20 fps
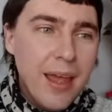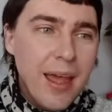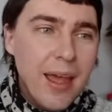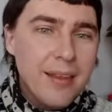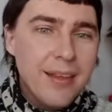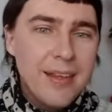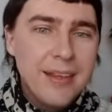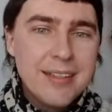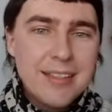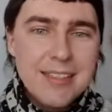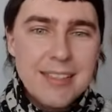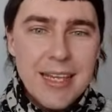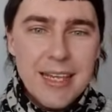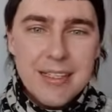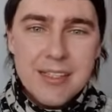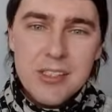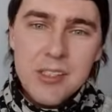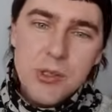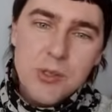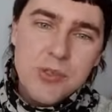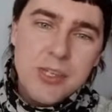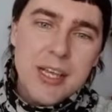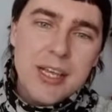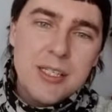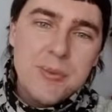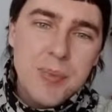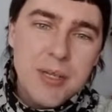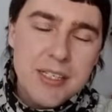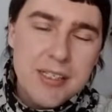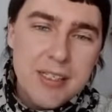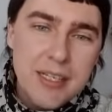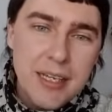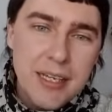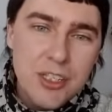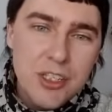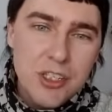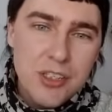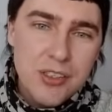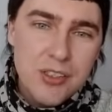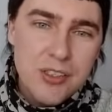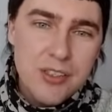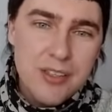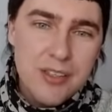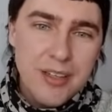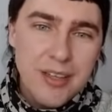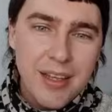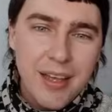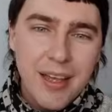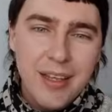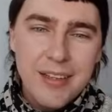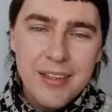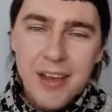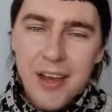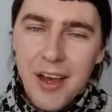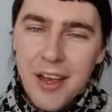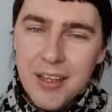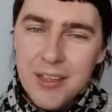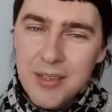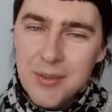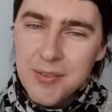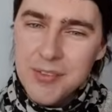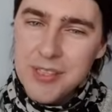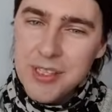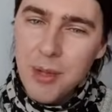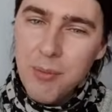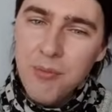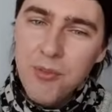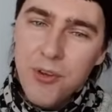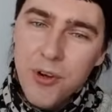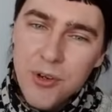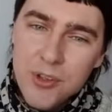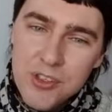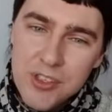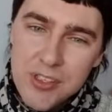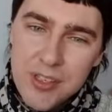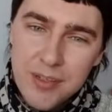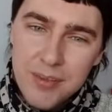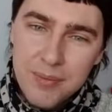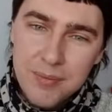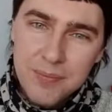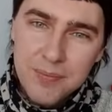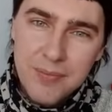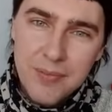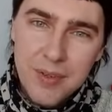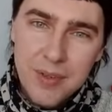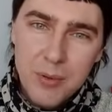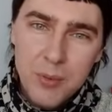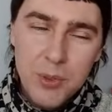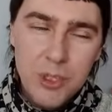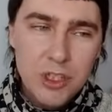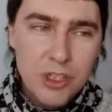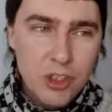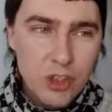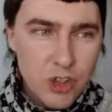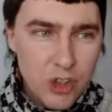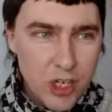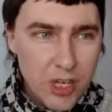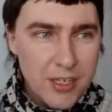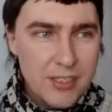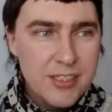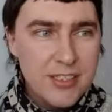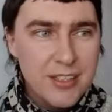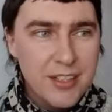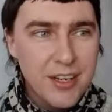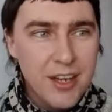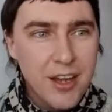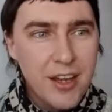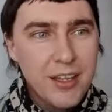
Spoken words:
And then it takes those expectations and kind of subverts them with just